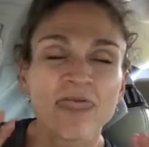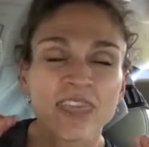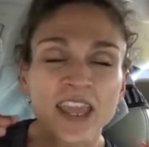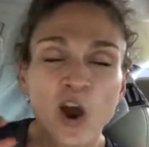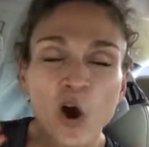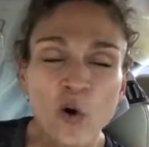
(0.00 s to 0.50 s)

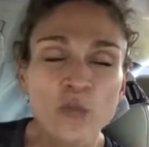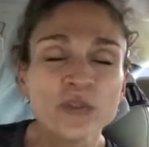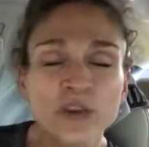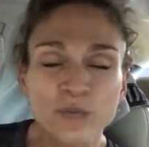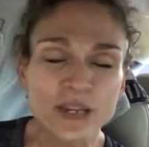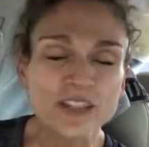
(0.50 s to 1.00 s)
The
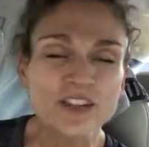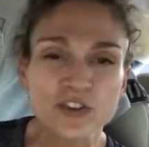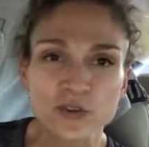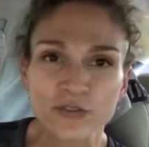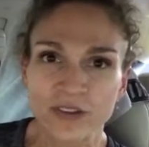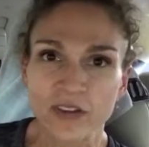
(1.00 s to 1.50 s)
only reason
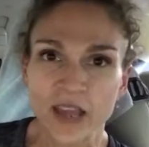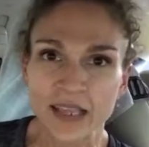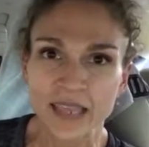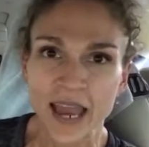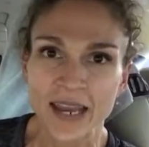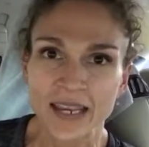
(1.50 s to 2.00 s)
you feel
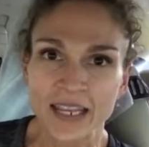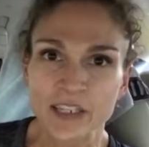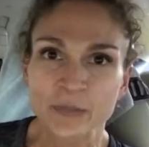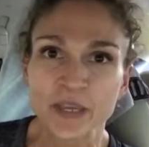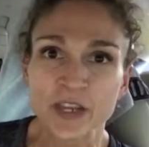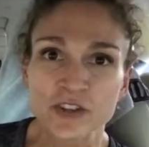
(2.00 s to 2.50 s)
like that is
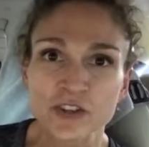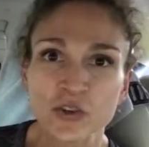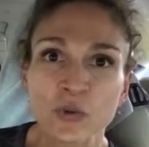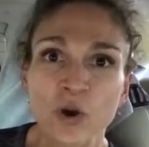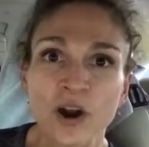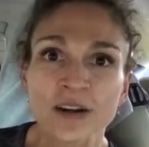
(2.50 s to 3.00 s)
because
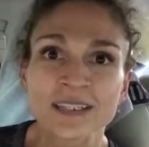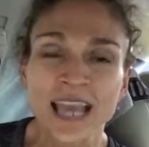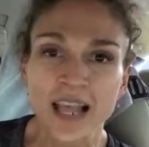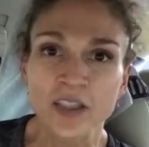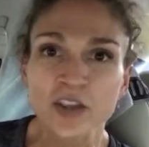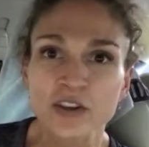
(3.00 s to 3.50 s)
you are
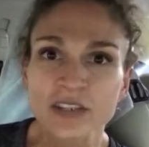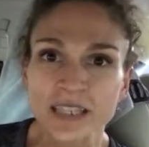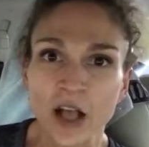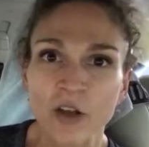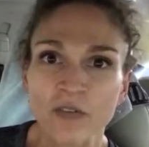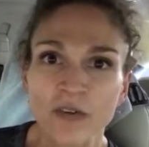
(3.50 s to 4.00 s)
telling
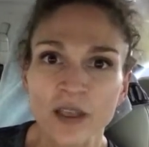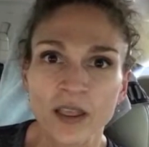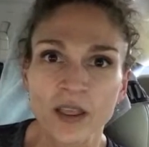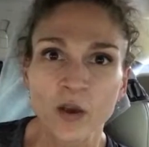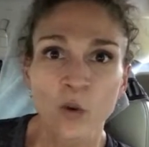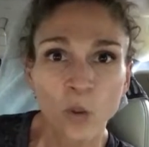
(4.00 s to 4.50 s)
yourself,
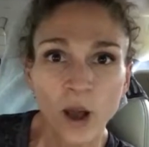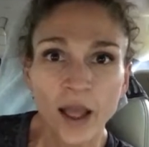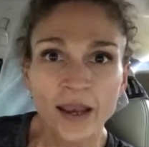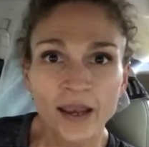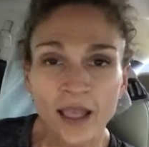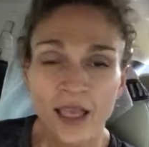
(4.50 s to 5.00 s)

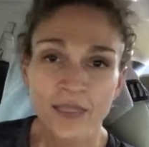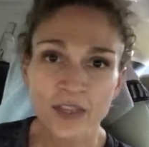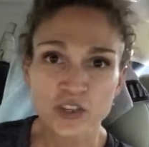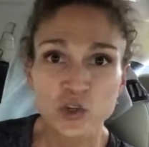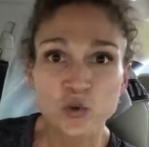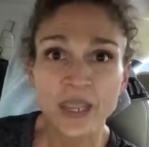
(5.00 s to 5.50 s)
one,
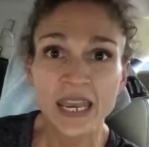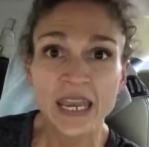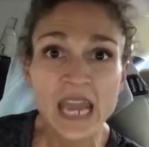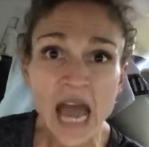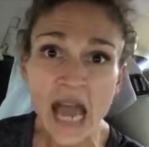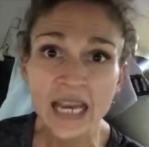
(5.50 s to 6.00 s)
that you
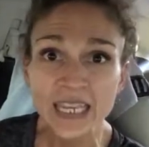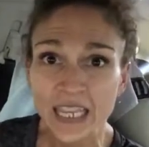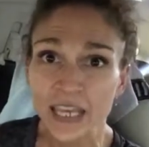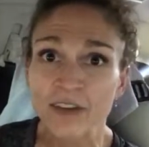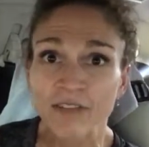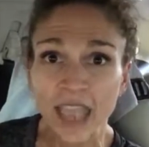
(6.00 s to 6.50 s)
cannot
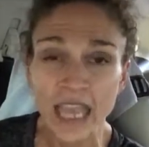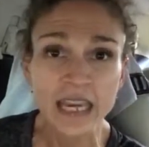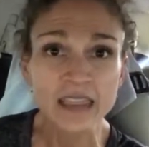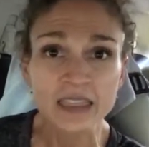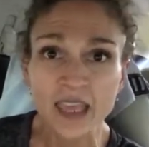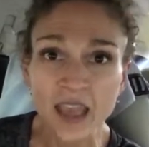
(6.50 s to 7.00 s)
give
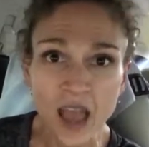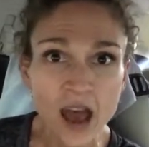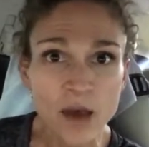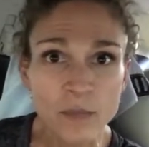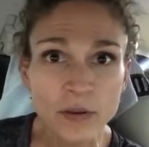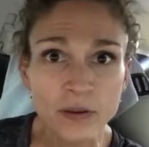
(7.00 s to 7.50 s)
anything
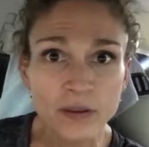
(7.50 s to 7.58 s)
up,